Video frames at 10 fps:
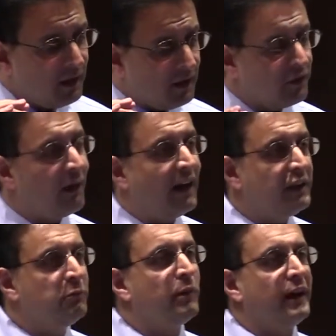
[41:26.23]
So how do
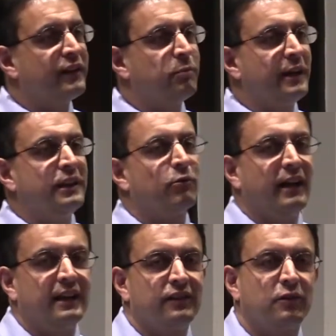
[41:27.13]
you explain the
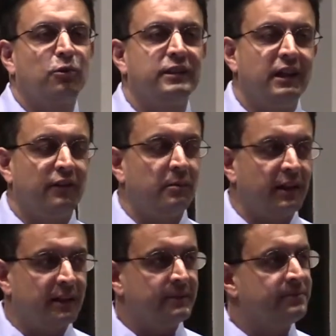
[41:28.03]
Rankin score to
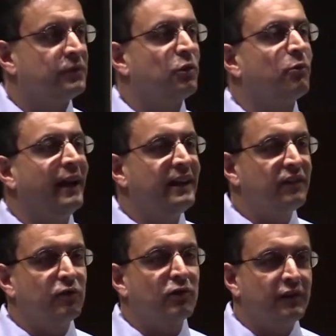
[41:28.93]
everybody? So a Rankin
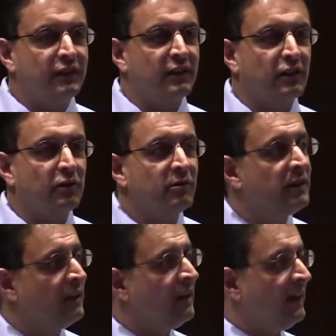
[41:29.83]
score of 0
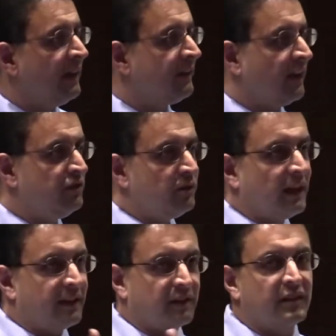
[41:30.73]
is, as you
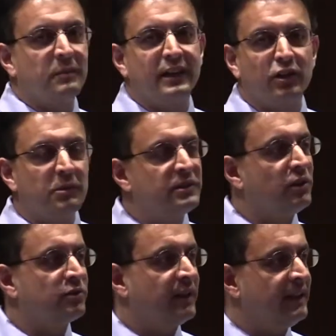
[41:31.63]
guys are
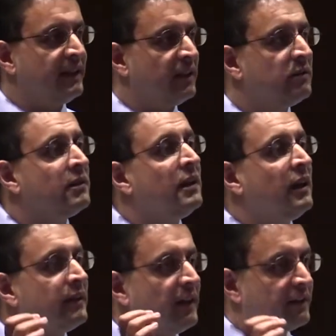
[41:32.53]
semi-comatose right now,
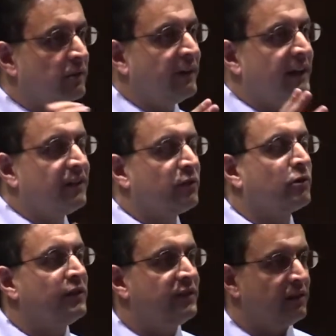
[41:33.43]
that's a Rankin score
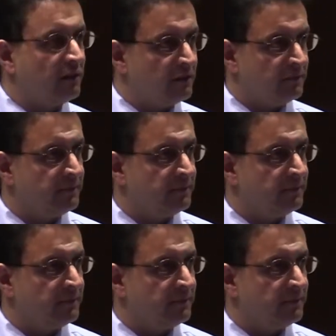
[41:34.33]
of 0.